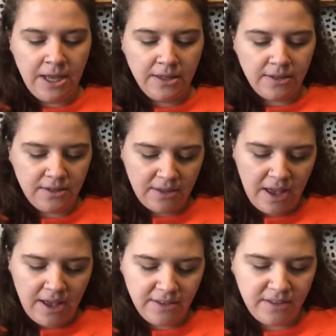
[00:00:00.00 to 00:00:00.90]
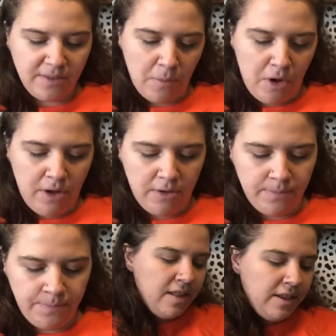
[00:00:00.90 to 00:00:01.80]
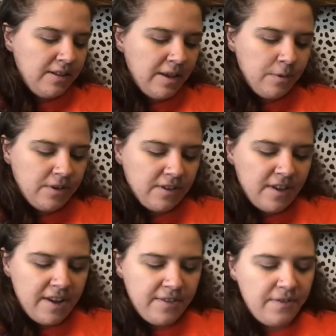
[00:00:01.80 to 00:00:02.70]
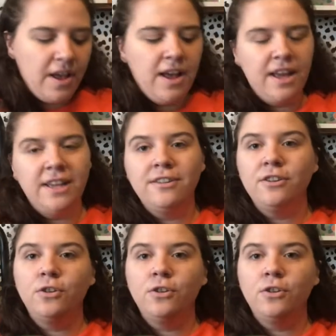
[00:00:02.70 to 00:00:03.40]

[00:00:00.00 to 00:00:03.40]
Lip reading: It's a size small. These I was excited to find.